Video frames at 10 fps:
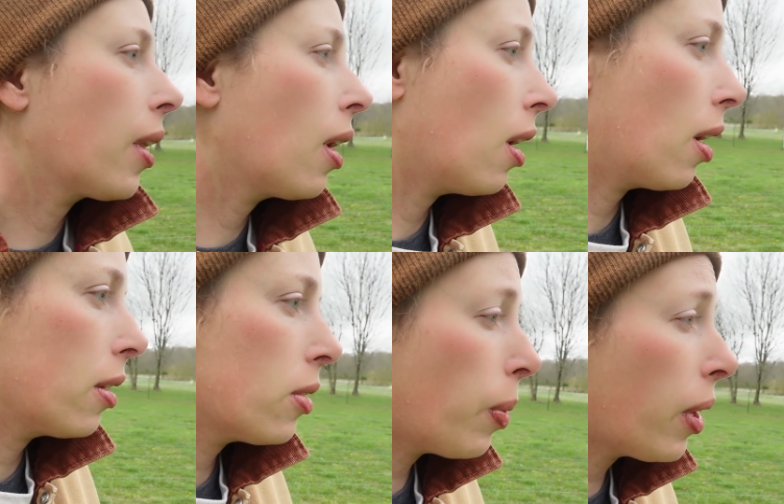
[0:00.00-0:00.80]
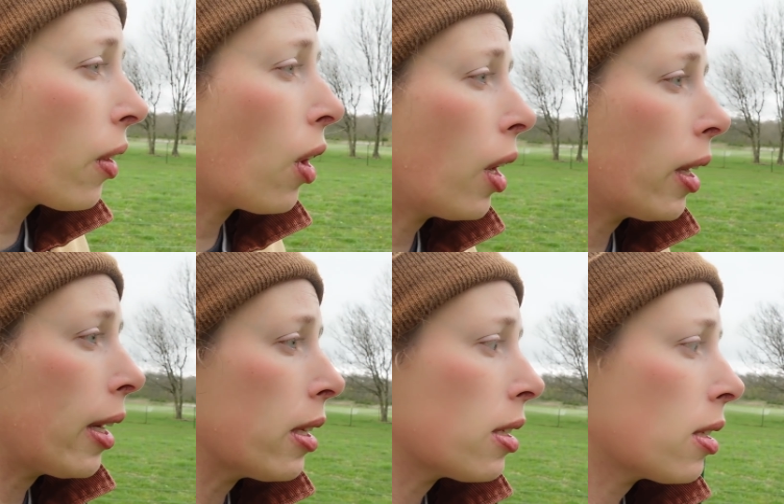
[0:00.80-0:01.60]
Uh, it's probably the
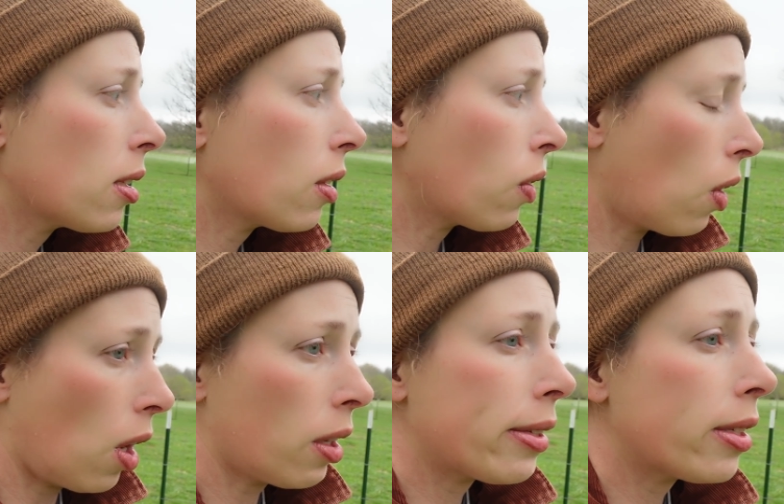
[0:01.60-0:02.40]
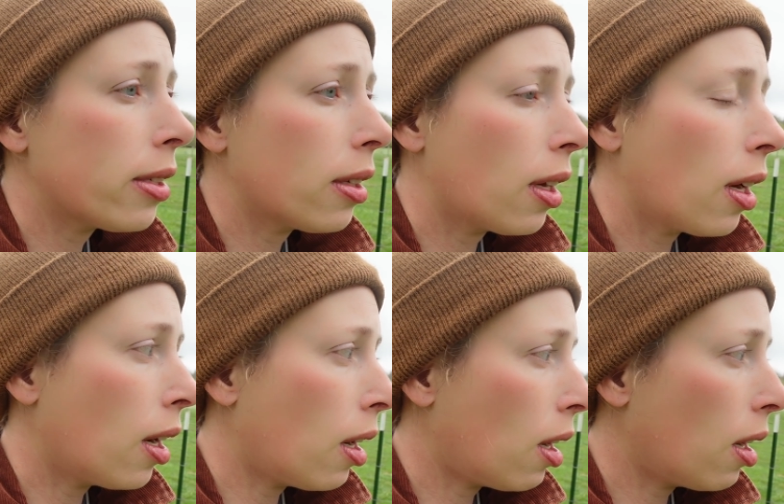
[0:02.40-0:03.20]
hardest loss
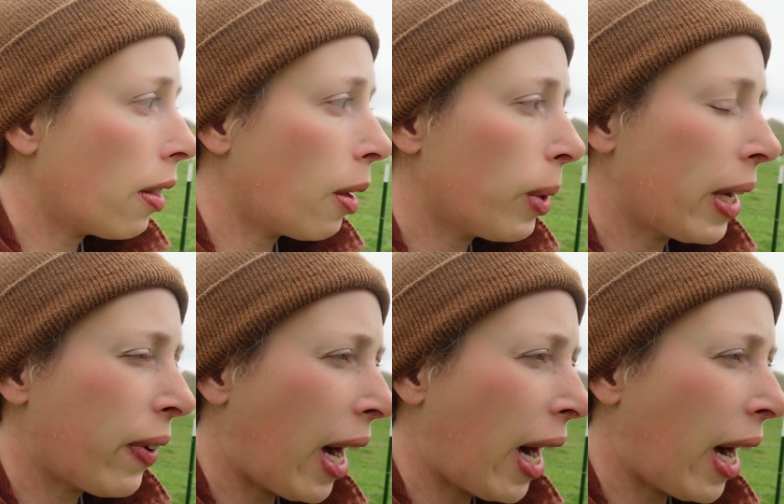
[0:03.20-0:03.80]
uh, that we have